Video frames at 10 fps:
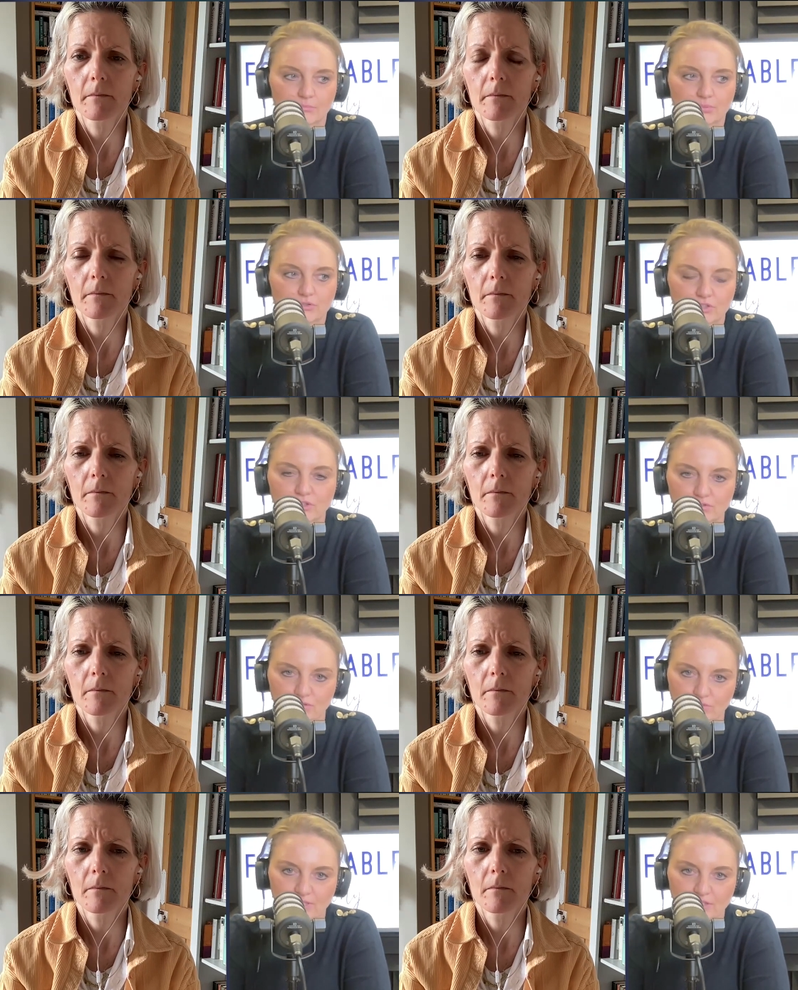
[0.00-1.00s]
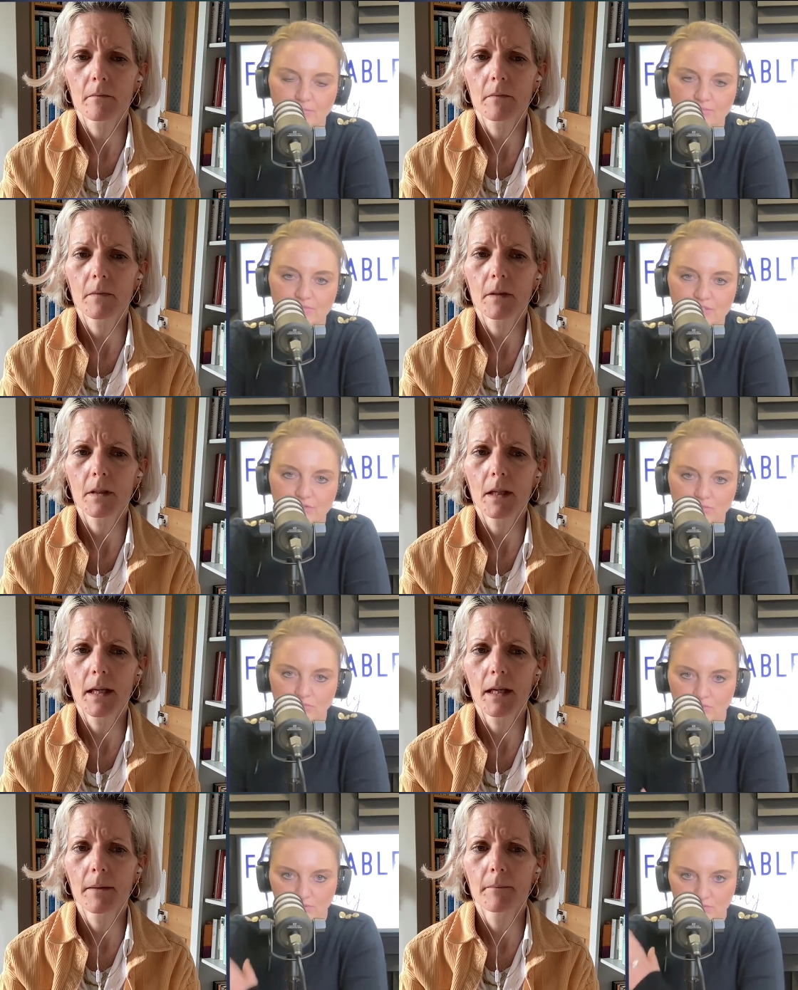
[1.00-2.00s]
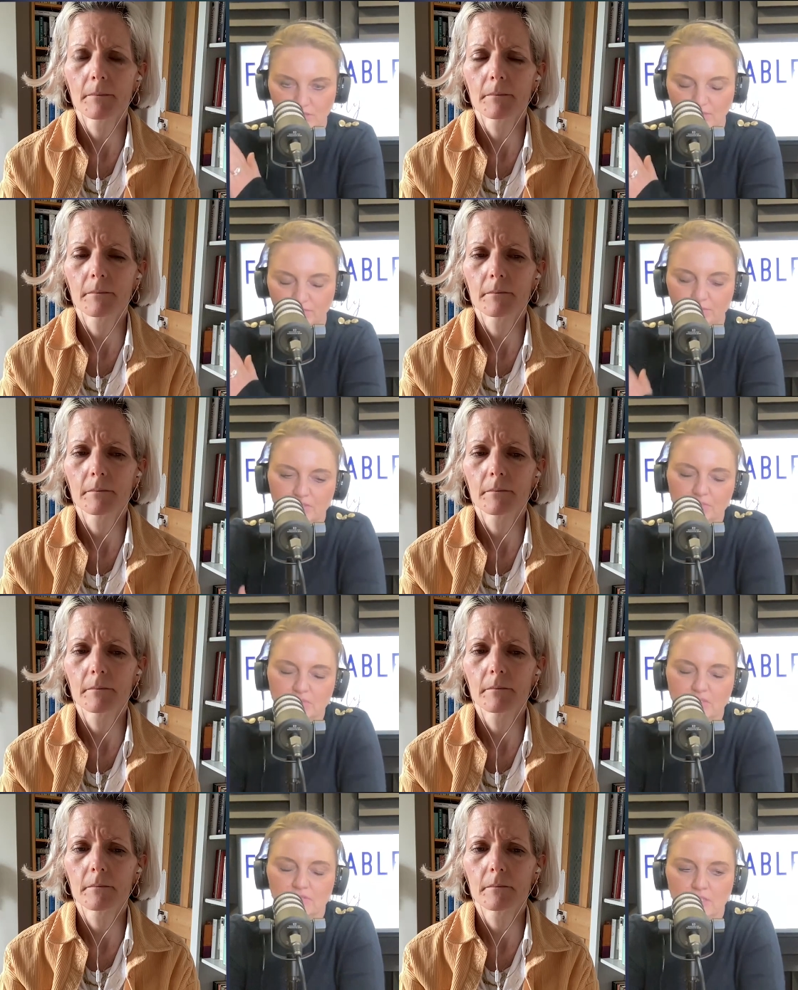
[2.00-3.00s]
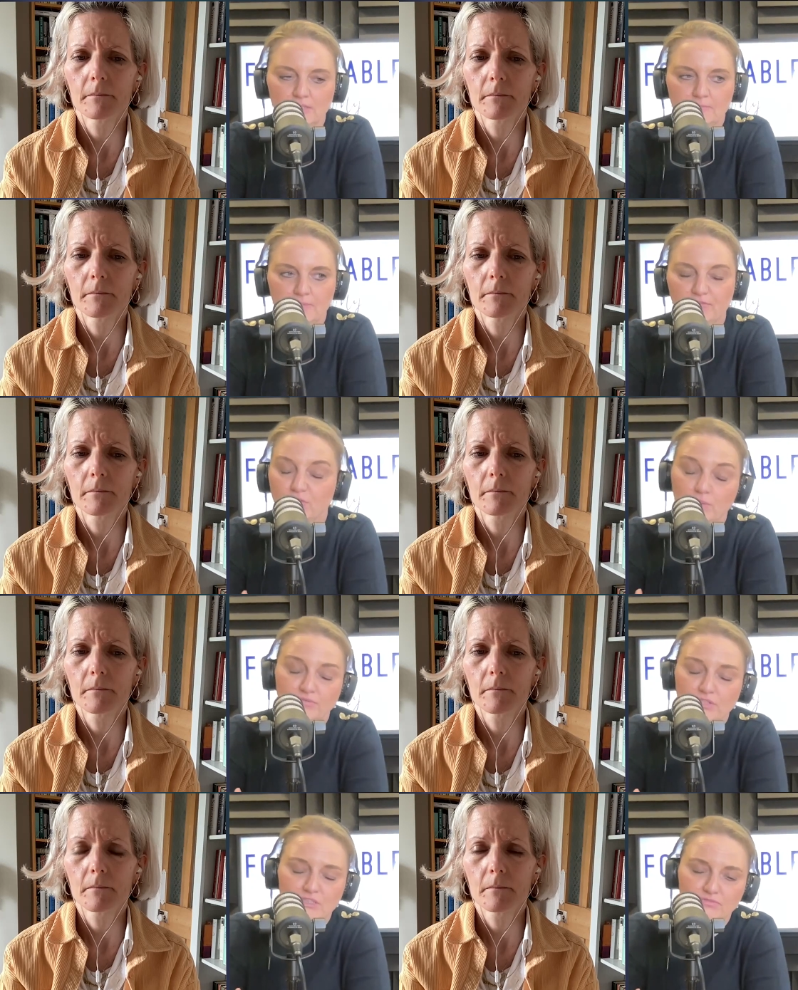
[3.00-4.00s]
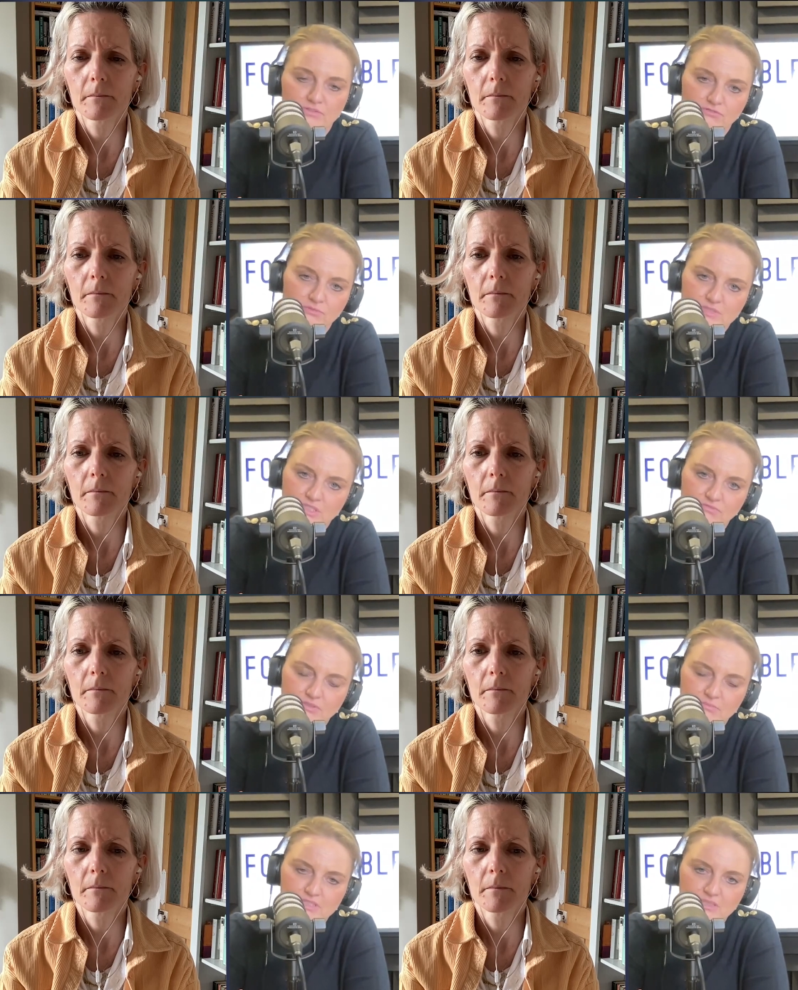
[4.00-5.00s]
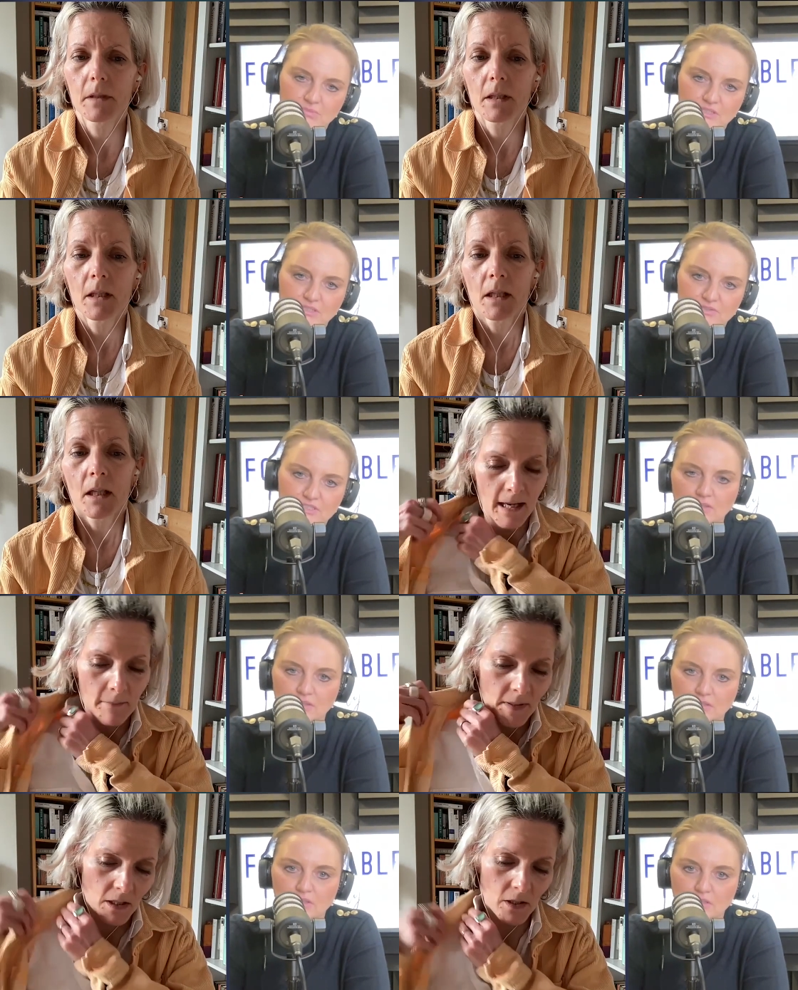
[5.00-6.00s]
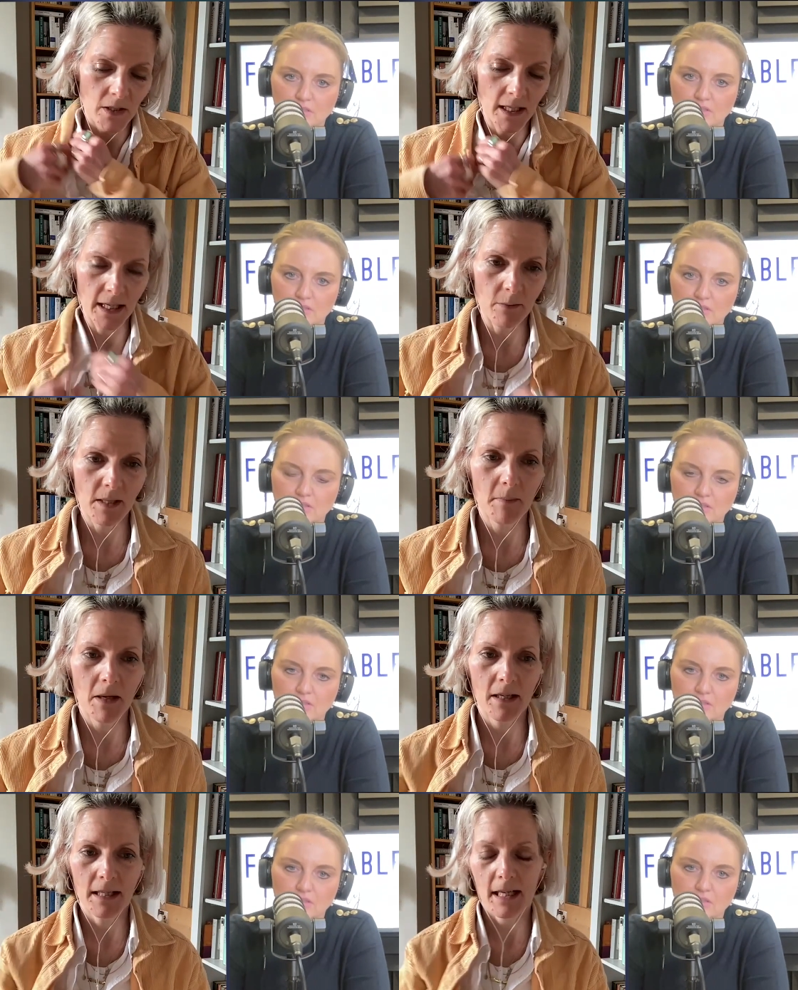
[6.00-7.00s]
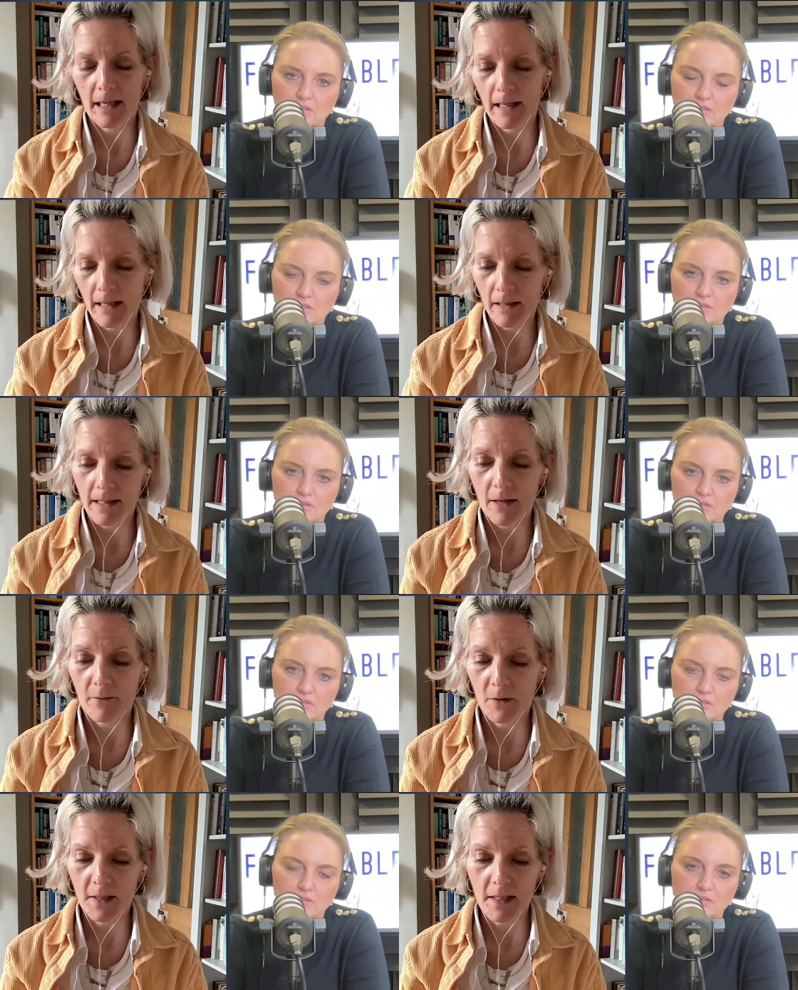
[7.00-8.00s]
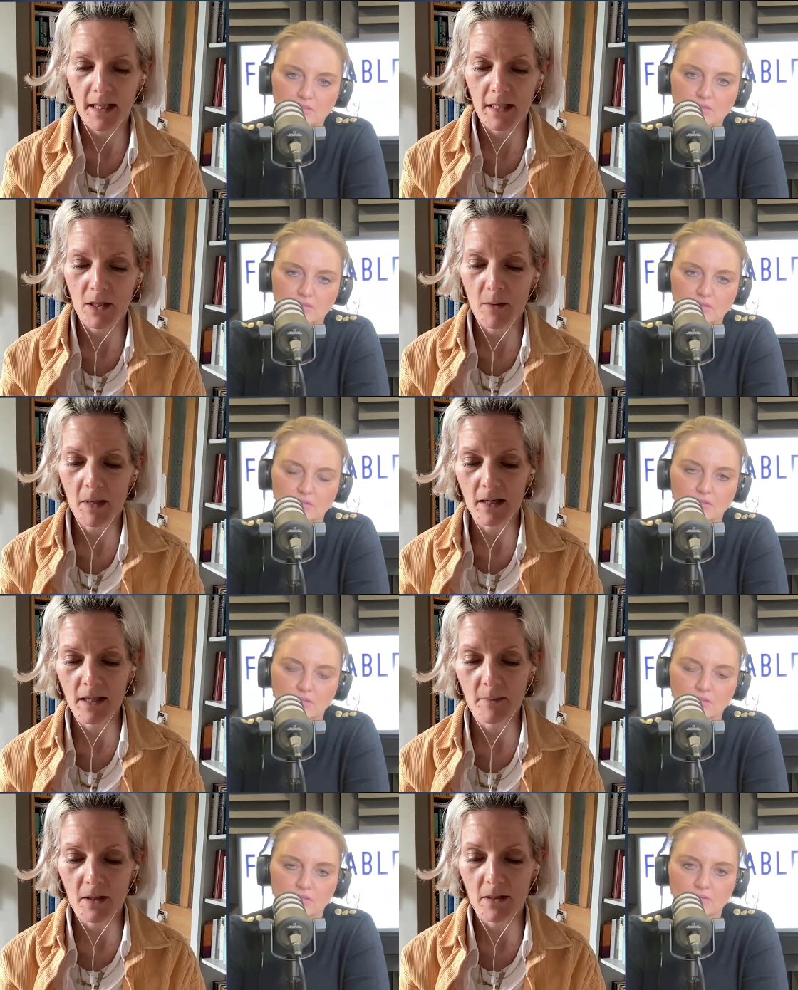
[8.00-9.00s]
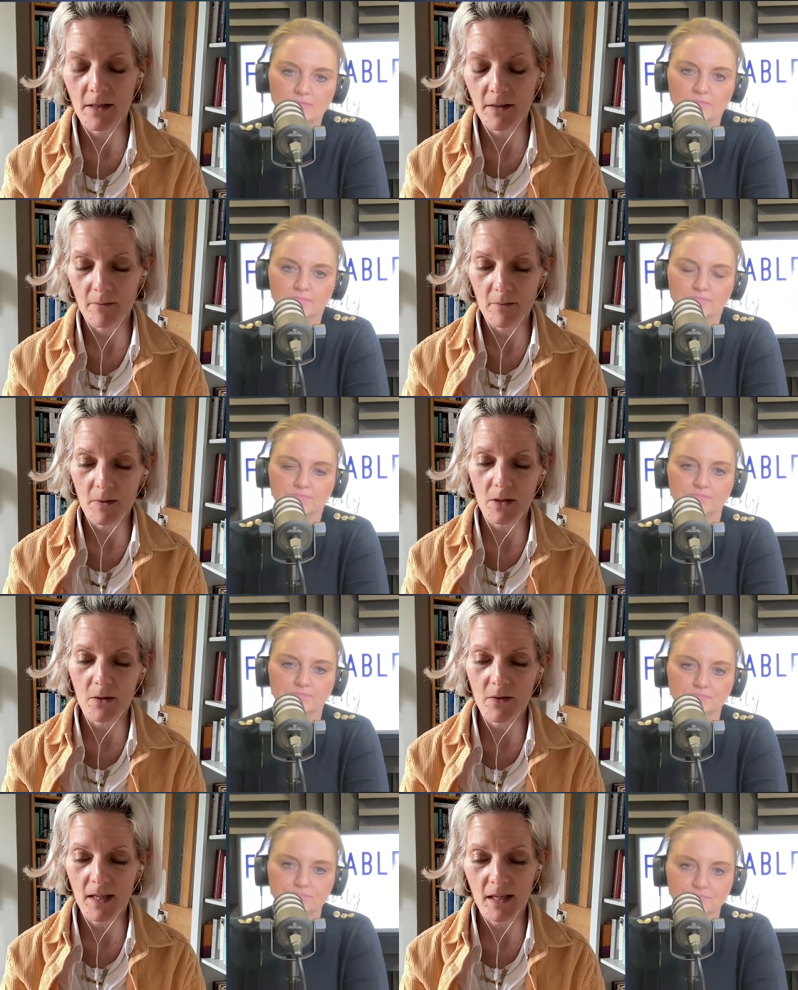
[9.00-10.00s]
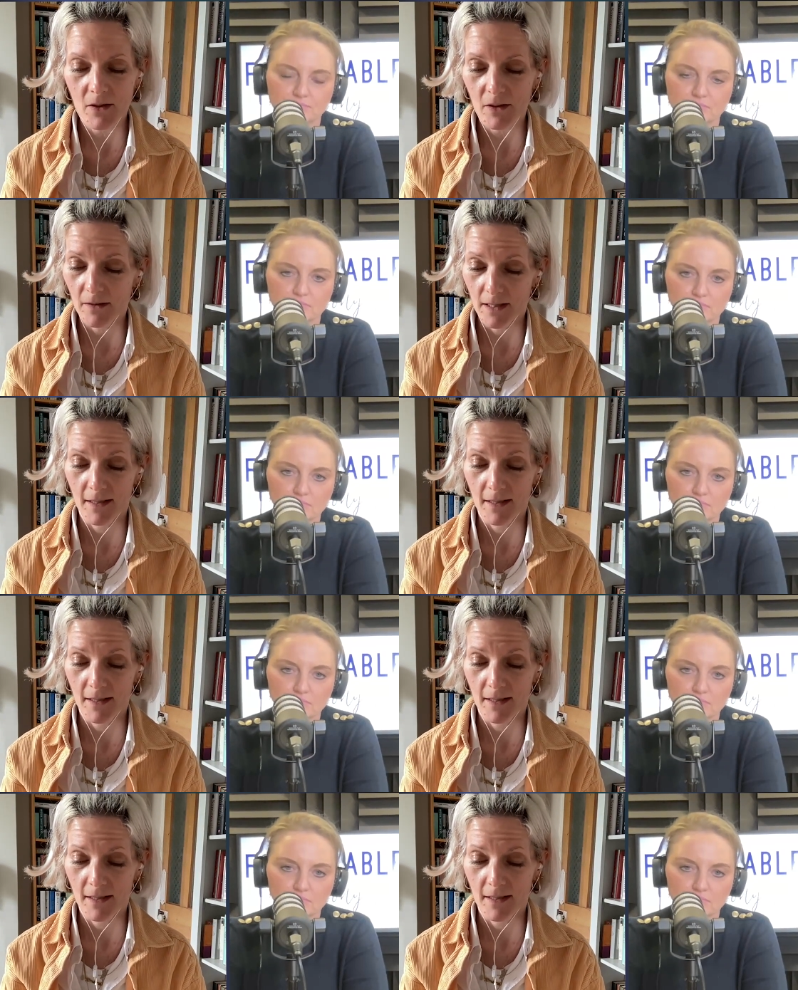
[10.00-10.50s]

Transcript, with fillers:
Speaker 1: pushing through that comfort zone yeah. those self-limiting beliefs have you ever suffered from self-limiting beliefs
Speaker 2: absolutely it was my uh, downfall as i said you know my husband sort of said look